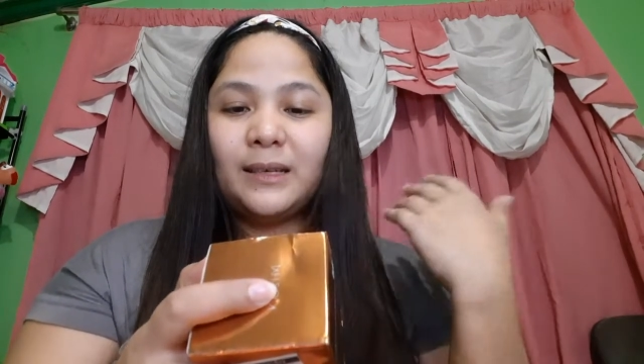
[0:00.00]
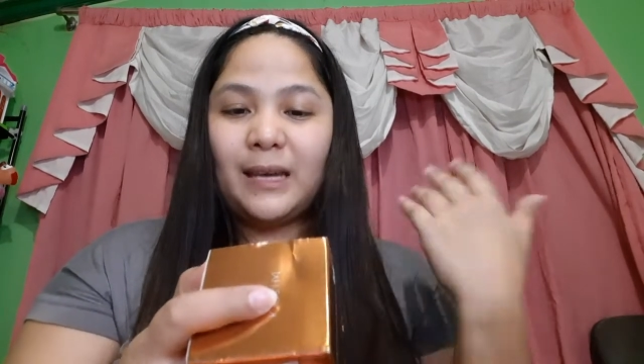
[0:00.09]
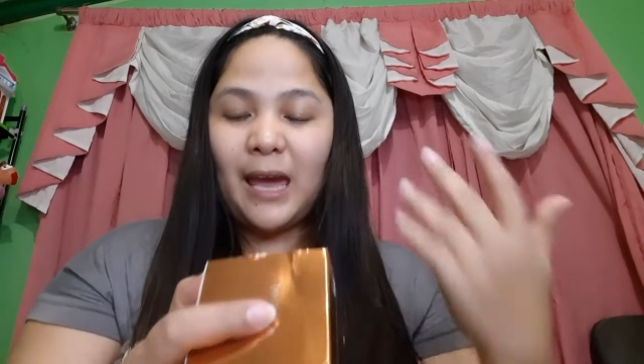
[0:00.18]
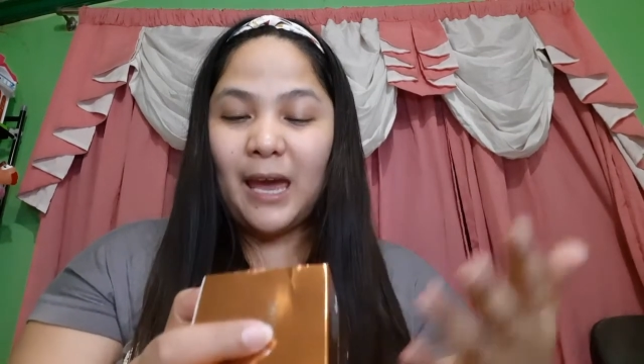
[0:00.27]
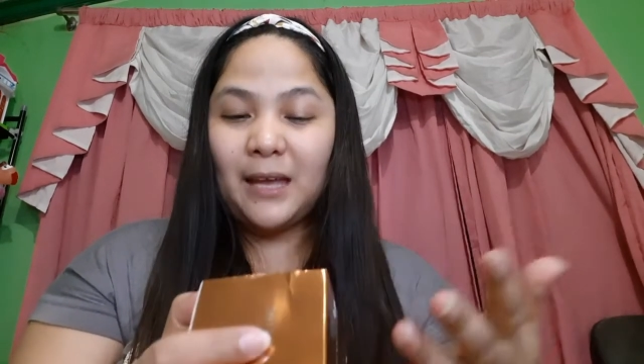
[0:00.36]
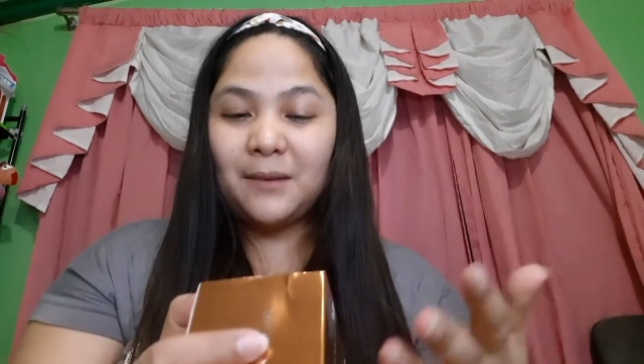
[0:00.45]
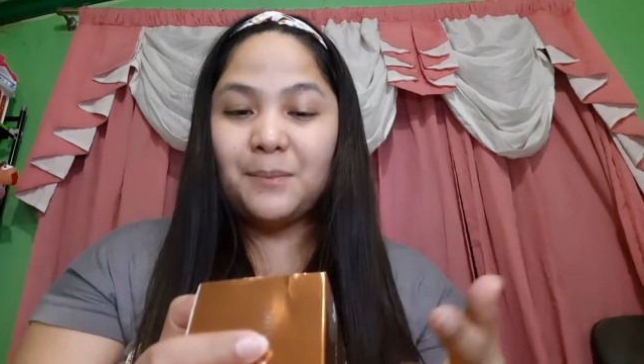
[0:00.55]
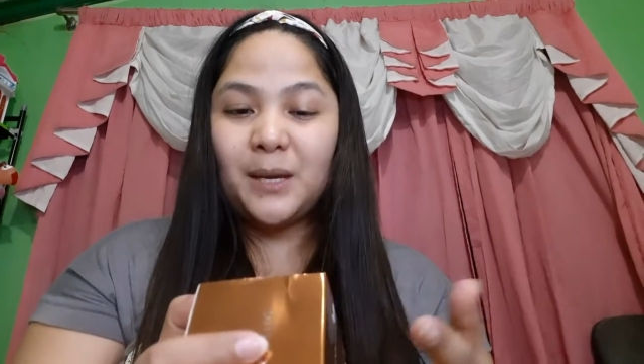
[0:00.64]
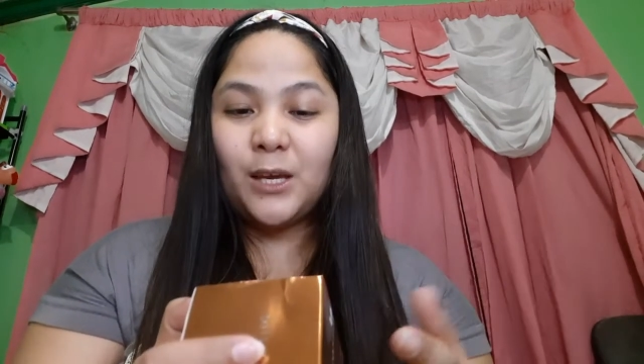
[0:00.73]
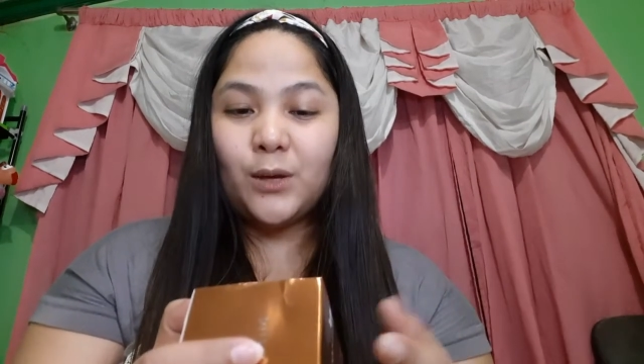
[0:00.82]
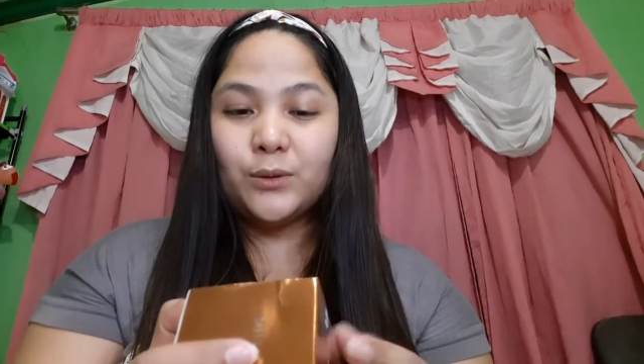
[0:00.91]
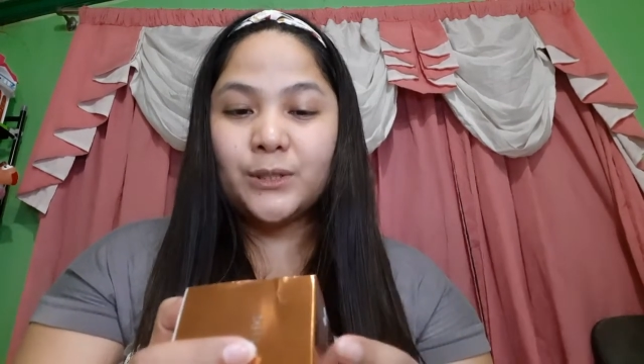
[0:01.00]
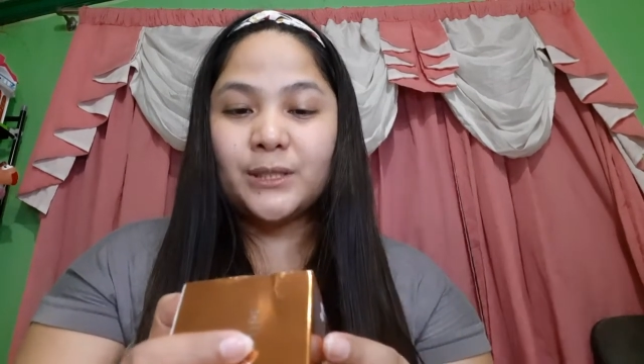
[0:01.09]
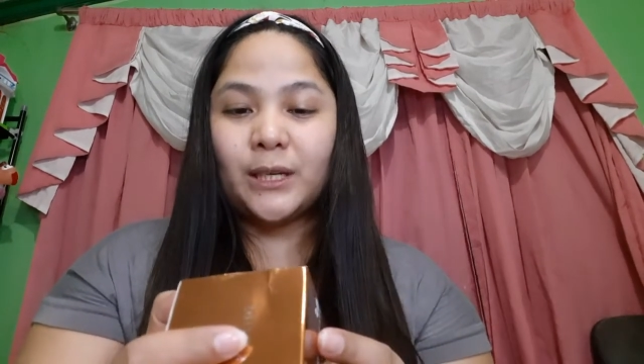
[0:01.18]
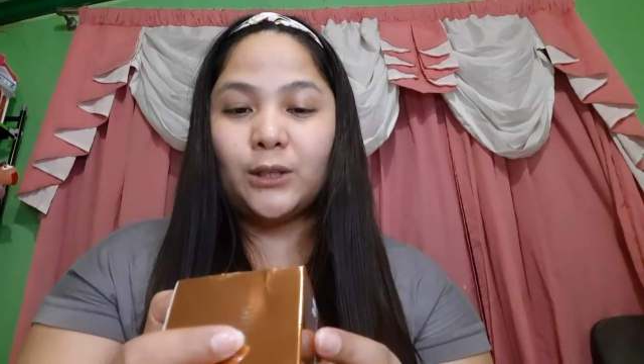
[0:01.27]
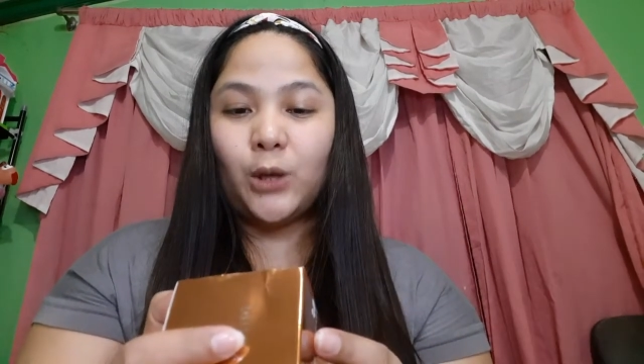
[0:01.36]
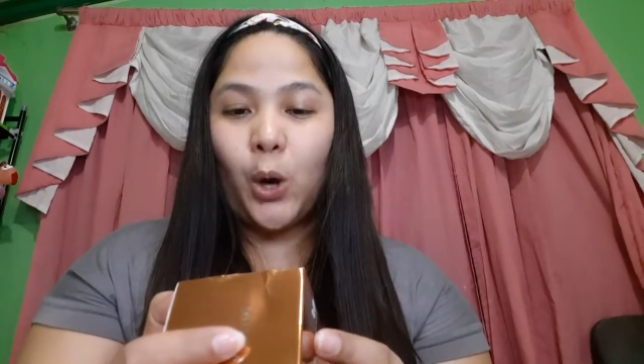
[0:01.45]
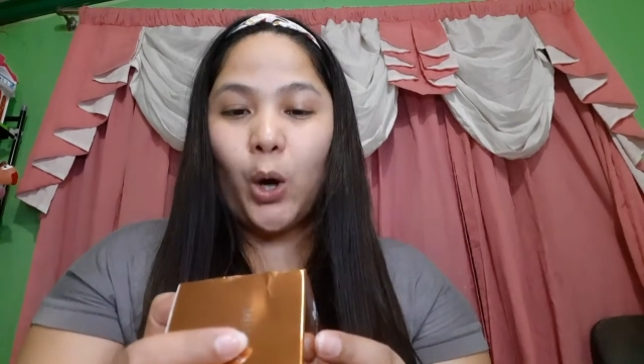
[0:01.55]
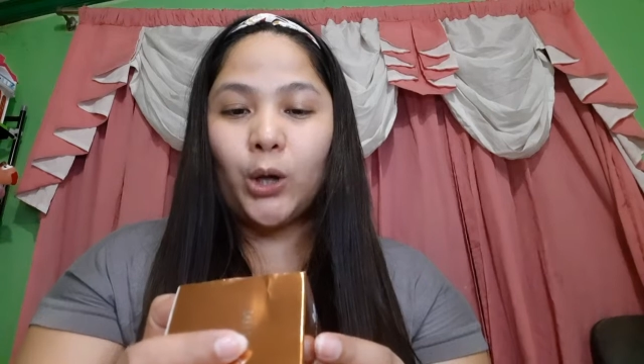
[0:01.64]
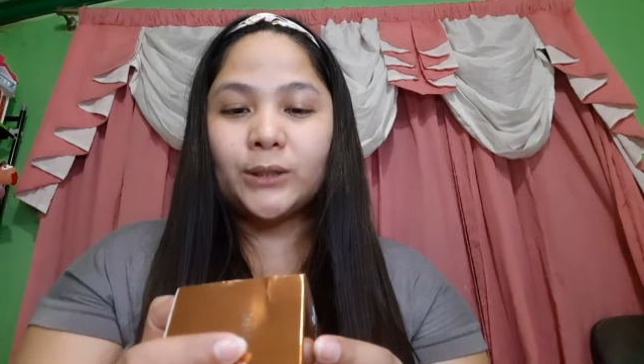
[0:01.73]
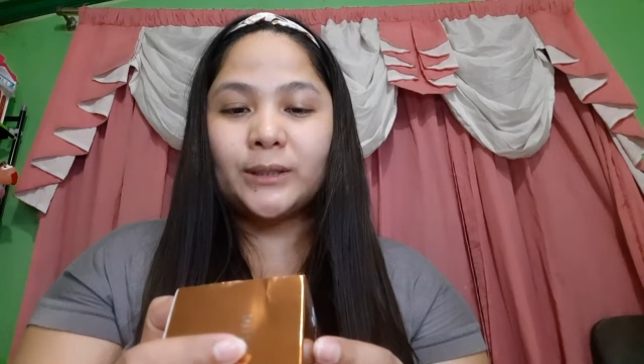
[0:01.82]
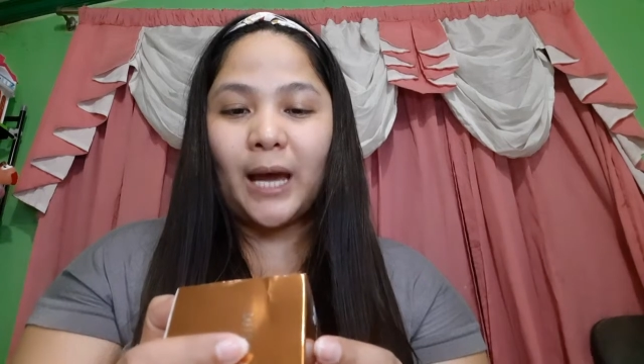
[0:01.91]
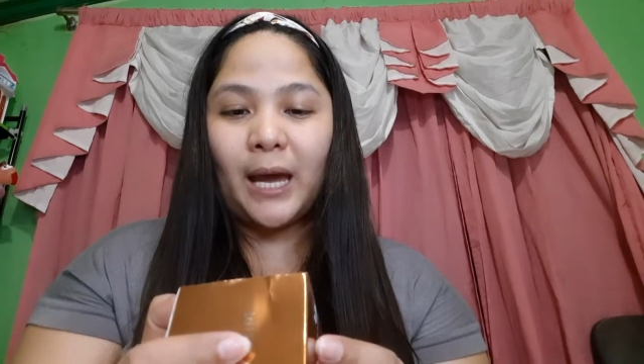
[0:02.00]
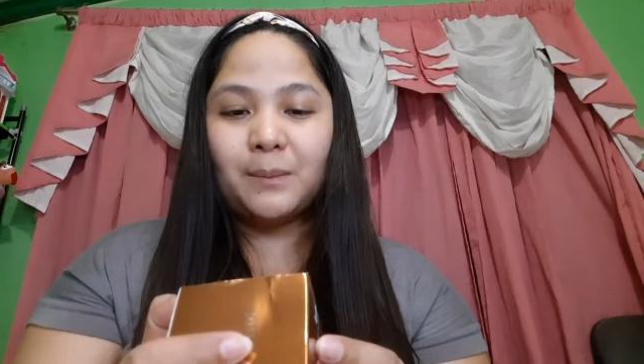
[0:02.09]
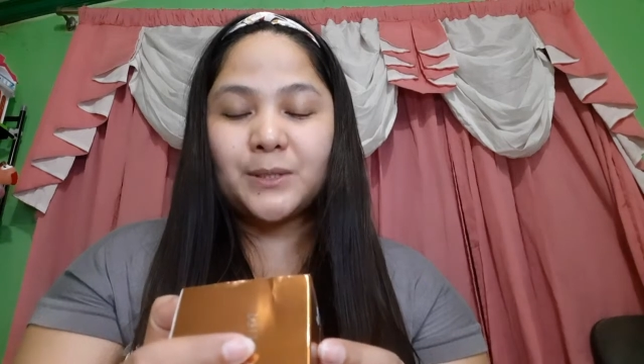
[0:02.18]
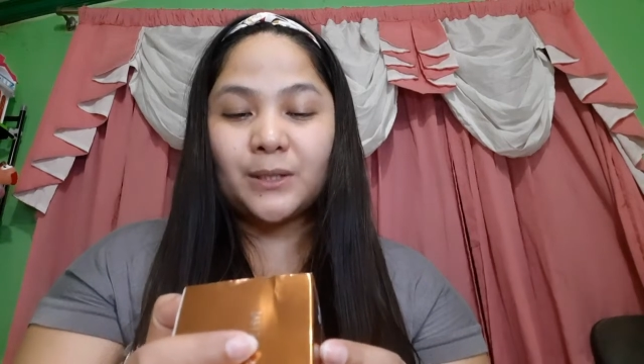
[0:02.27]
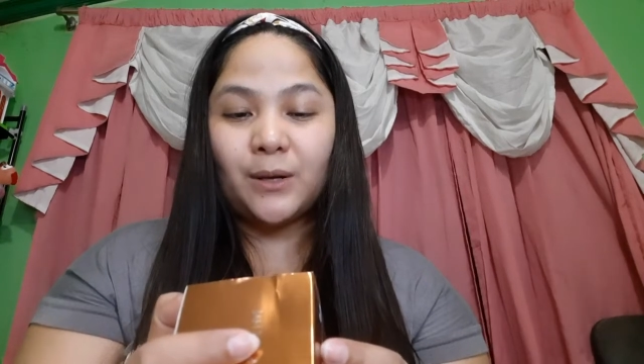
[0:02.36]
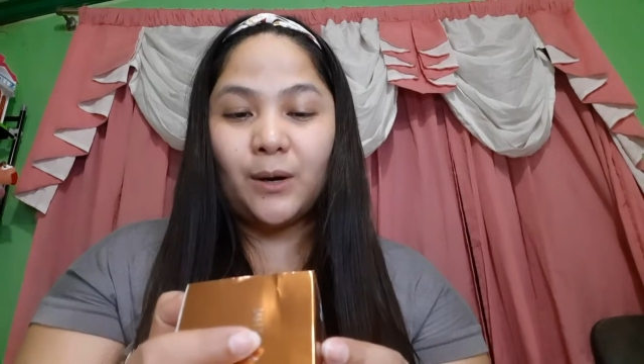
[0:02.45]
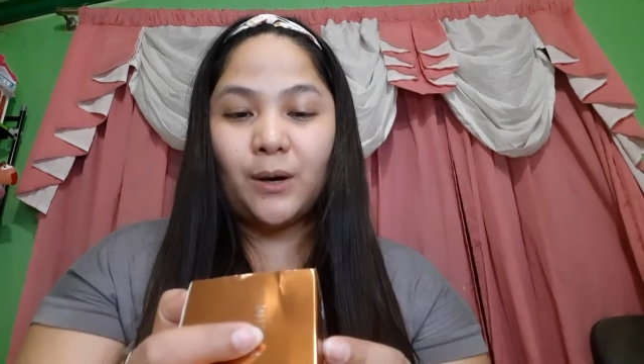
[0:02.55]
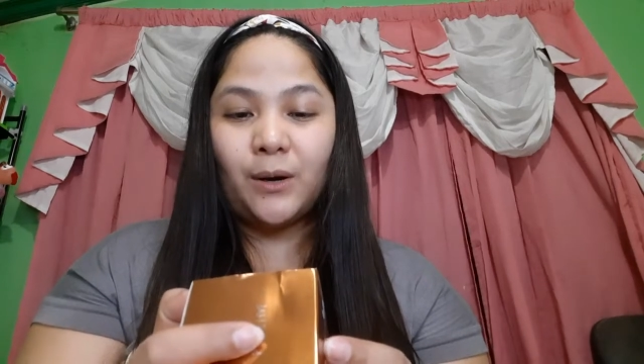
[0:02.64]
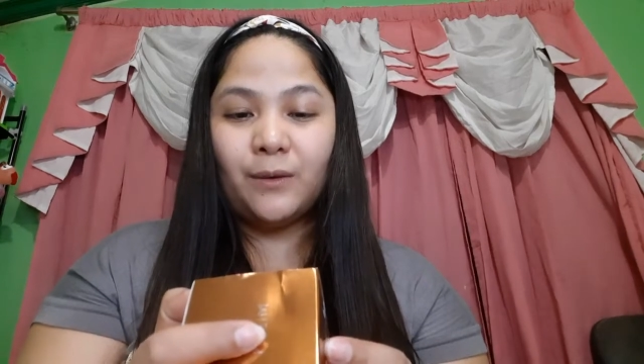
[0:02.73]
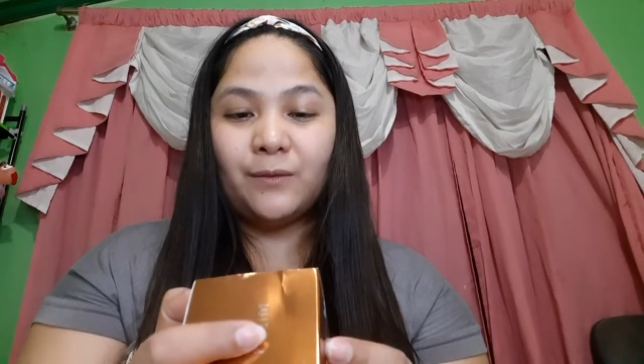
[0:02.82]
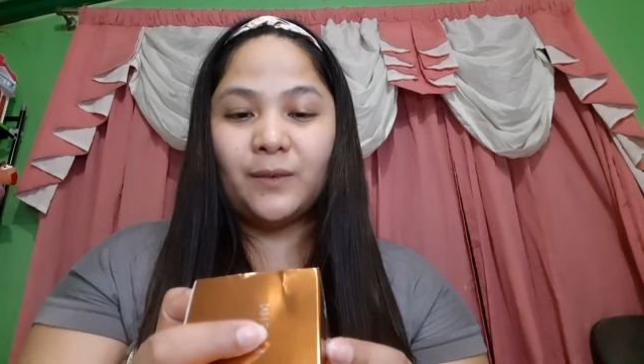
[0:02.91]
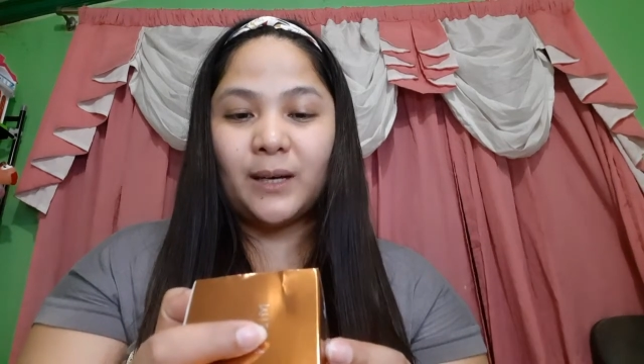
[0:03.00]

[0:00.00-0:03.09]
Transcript: can be used in all types of